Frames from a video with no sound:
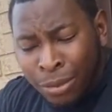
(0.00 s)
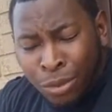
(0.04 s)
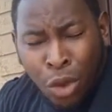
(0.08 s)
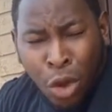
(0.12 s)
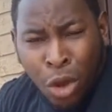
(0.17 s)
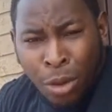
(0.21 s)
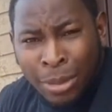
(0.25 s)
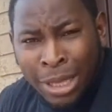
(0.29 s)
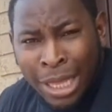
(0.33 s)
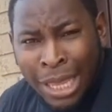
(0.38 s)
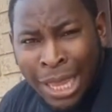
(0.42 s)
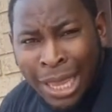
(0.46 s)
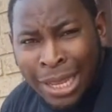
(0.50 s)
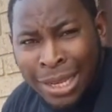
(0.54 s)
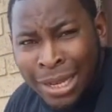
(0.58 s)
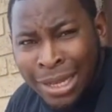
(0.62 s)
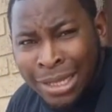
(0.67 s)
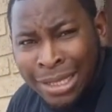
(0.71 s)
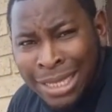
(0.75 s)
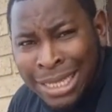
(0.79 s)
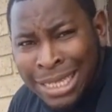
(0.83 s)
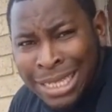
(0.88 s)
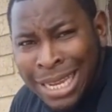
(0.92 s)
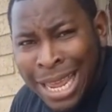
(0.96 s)
Normally it
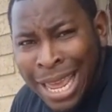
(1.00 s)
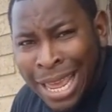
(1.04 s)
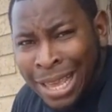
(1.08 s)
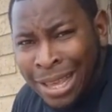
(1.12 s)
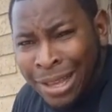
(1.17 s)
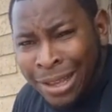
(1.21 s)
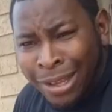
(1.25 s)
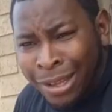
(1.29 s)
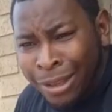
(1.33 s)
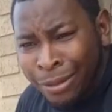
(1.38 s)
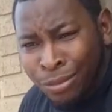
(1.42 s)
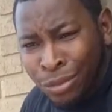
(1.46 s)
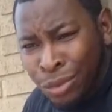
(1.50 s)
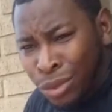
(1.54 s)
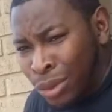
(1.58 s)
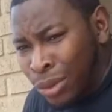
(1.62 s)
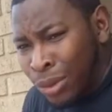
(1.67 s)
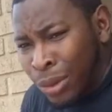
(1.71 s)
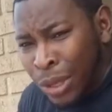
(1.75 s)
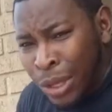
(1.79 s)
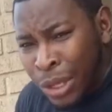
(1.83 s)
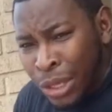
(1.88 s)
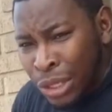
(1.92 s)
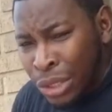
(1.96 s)
doesn't take a
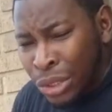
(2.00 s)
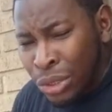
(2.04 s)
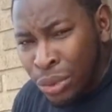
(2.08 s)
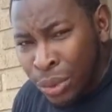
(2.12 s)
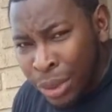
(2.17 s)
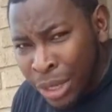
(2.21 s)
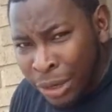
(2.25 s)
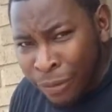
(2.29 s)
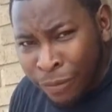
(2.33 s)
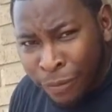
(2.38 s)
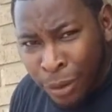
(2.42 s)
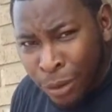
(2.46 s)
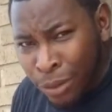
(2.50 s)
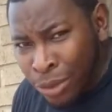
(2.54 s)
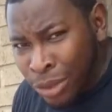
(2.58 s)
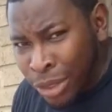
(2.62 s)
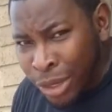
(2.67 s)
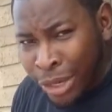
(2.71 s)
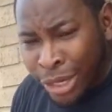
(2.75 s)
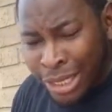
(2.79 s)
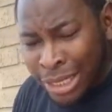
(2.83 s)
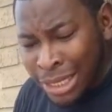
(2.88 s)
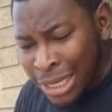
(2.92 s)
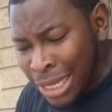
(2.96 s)
24,
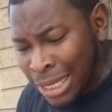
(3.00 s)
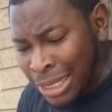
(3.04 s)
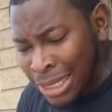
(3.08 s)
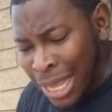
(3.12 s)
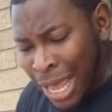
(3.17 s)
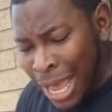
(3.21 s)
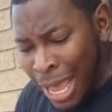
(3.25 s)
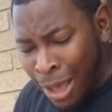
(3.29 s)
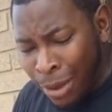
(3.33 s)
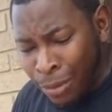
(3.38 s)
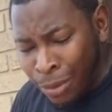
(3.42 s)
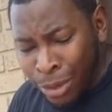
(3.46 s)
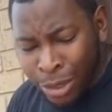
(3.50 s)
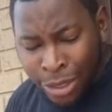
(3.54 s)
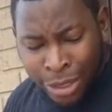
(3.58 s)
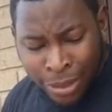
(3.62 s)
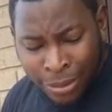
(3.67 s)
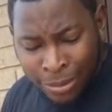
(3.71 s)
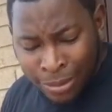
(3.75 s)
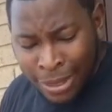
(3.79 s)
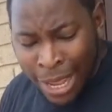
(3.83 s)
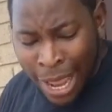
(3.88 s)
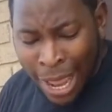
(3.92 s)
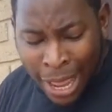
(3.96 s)
36 hour
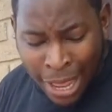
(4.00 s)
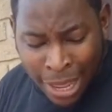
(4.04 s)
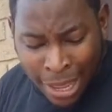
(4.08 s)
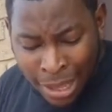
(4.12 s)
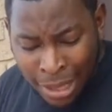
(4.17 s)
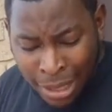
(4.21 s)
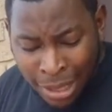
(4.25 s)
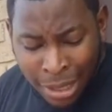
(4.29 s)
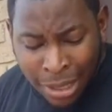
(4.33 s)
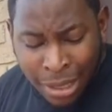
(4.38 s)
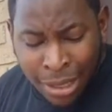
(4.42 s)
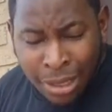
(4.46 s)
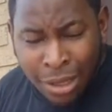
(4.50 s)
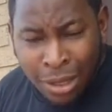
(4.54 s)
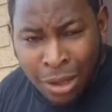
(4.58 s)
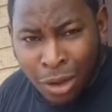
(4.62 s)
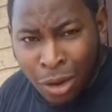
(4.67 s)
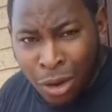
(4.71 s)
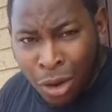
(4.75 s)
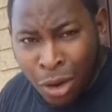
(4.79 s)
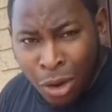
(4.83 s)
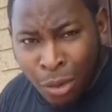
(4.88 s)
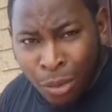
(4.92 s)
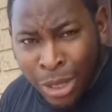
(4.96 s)
day
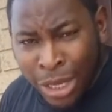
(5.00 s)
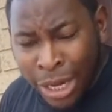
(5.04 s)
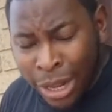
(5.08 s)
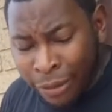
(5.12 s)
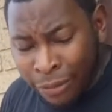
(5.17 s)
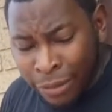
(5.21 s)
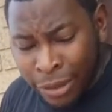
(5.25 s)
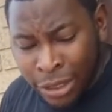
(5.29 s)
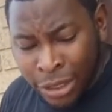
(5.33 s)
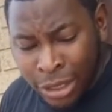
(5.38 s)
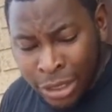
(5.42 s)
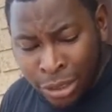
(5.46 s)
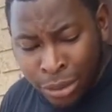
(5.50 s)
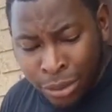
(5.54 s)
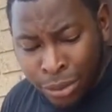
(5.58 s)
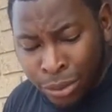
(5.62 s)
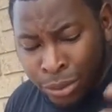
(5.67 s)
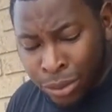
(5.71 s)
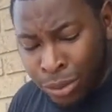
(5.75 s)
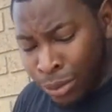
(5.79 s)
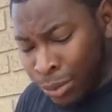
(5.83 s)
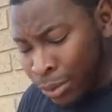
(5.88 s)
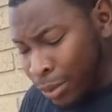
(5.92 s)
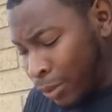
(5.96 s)
or whatever
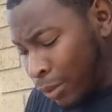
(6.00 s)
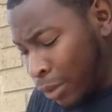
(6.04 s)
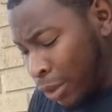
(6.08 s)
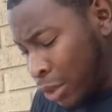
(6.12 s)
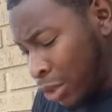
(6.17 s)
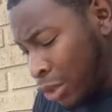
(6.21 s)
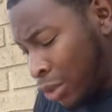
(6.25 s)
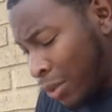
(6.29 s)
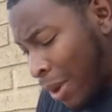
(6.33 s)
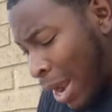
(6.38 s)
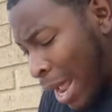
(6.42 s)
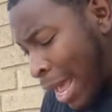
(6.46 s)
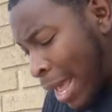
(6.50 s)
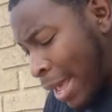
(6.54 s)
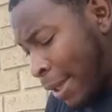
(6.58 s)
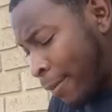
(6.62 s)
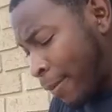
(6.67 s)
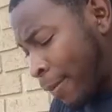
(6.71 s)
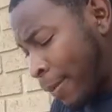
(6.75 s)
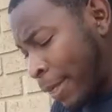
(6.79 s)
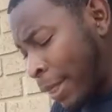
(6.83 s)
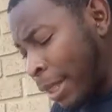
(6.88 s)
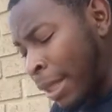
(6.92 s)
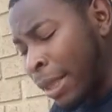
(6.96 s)
to dry,
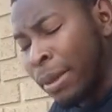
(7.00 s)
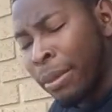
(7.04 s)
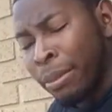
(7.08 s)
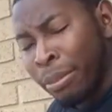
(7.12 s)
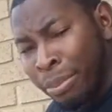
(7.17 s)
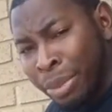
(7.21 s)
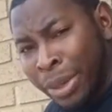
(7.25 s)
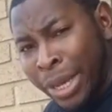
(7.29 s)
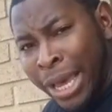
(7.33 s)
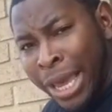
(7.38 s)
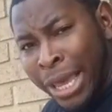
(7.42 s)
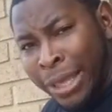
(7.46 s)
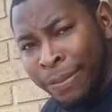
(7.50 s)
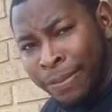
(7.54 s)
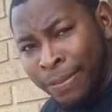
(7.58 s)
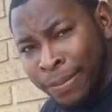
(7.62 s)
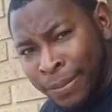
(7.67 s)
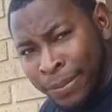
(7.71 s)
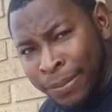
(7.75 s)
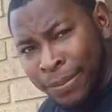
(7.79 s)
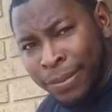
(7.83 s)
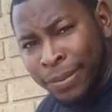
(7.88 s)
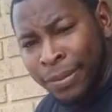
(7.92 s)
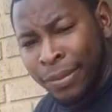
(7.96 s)
but
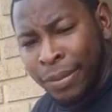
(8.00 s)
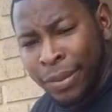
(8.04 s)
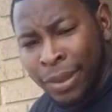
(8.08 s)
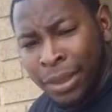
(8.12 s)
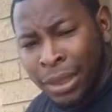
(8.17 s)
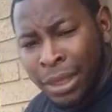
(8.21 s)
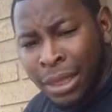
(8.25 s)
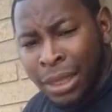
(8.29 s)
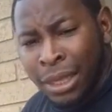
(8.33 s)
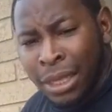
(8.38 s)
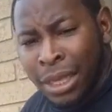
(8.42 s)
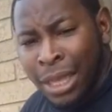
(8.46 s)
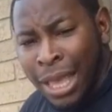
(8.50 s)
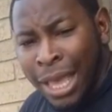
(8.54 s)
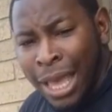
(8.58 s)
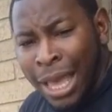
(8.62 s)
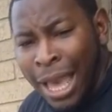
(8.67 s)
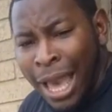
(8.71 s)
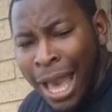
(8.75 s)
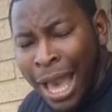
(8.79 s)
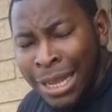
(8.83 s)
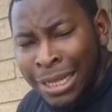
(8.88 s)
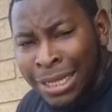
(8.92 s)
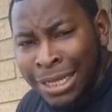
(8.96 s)

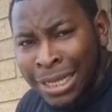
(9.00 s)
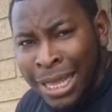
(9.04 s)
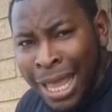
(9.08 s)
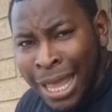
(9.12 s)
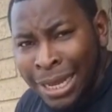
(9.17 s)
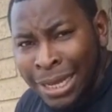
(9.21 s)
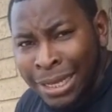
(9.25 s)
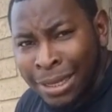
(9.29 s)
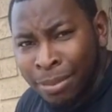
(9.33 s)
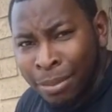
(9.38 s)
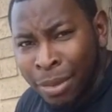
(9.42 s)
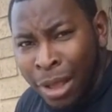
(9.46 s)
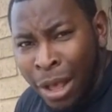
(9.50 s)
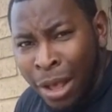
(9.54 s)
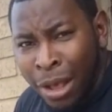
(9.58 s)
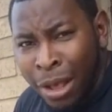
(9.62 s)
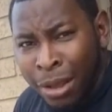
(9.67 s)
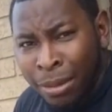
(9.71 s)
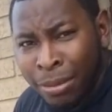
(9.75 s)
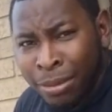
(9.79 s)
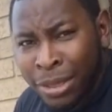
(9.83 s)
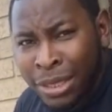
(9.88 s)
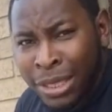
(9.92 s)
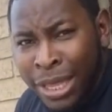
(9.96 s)
I just like to
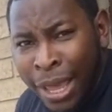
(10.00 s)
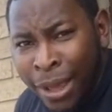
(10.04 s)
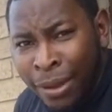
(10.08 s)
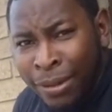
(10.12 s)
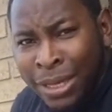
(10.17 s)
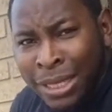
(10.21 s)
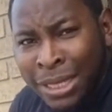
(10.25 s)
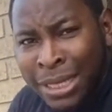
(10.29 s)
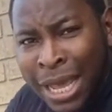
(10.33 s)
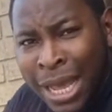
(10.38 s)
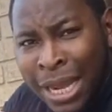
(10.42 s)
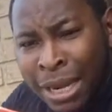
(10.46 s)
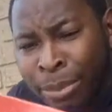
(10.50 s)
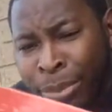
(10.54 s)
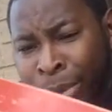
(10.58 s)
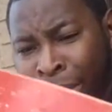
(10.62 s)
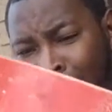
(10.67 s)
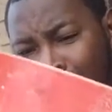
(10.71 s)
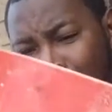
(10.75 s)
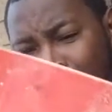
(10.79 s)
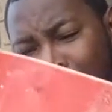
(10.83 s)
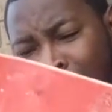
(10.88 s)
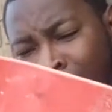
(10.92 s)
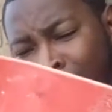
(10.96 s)
stay on the side of
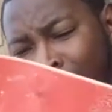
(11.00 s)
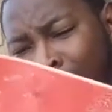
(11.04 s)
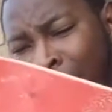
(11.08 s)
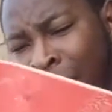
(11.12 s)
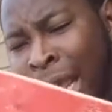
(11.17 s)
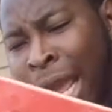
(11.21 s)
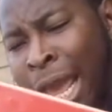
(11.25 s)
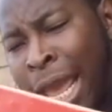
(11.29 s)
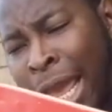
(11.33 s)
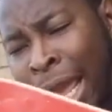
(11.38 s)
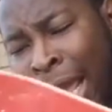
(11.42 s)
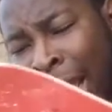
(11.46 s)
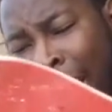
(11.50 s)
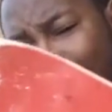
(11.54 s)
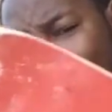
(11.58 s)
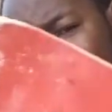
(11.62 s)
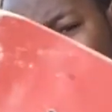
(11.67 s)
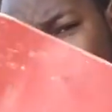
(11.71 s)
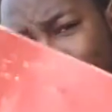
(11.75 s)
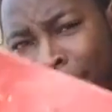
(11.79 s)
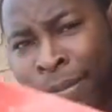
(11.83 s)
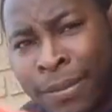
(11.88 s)
precaution and